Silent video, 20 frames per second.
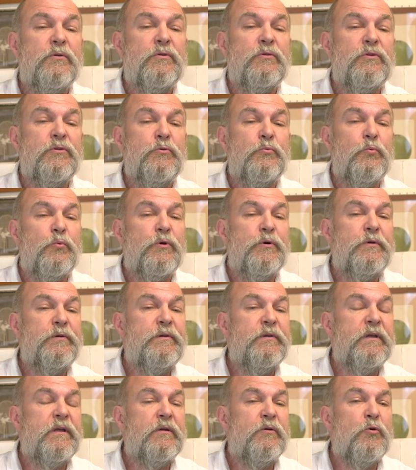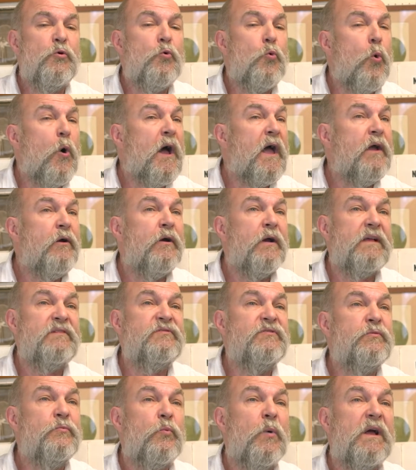you would inquire as
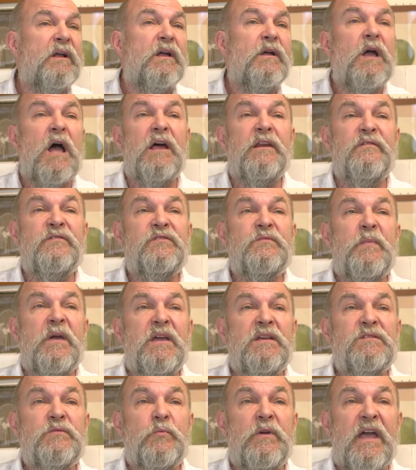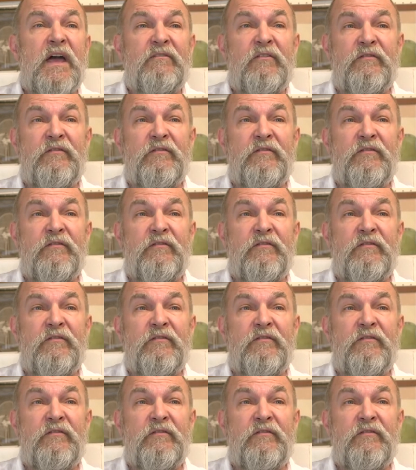to what kind of space we have